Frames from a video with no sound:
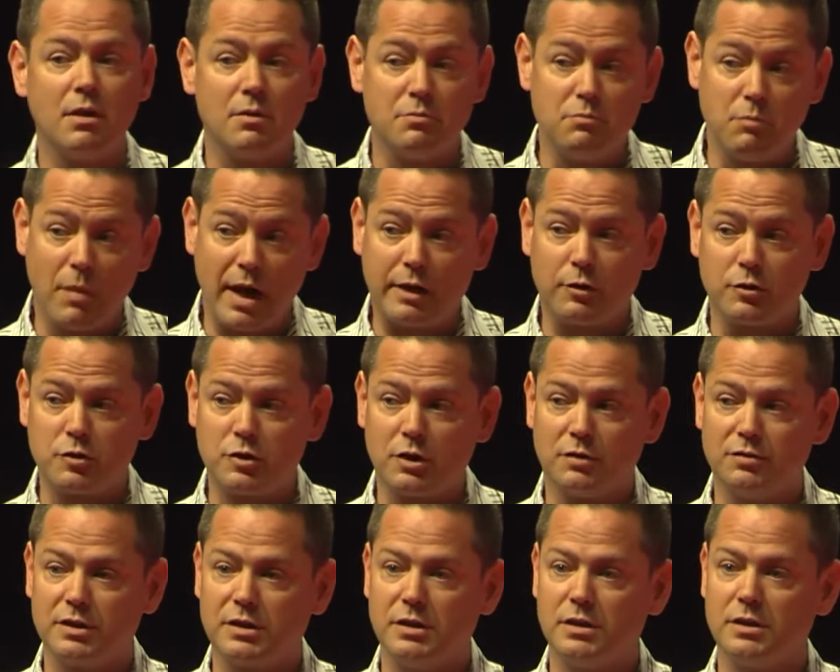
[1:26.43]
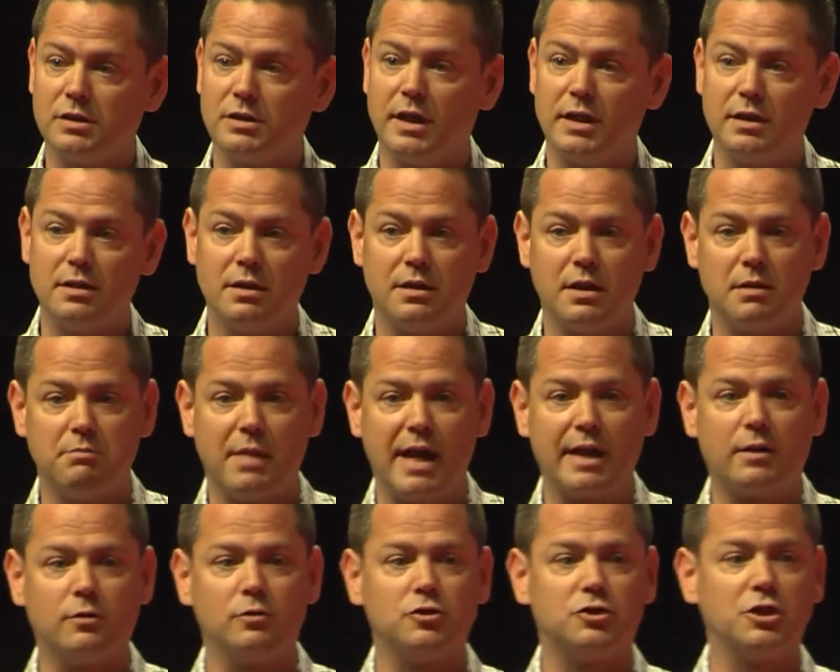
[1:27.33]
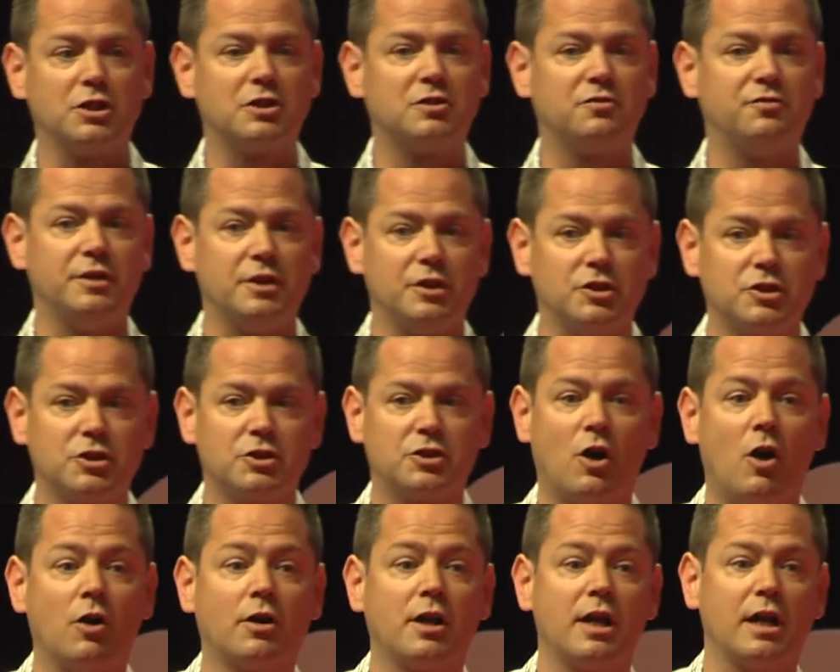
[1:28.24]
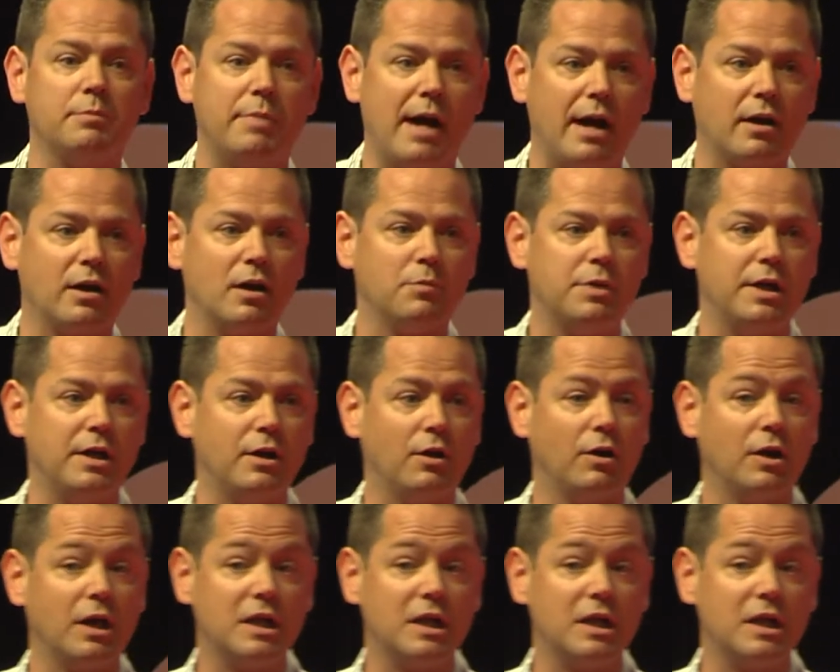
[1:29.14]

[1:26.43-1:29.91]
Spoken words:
The microservices that Michael just finished talking about up here.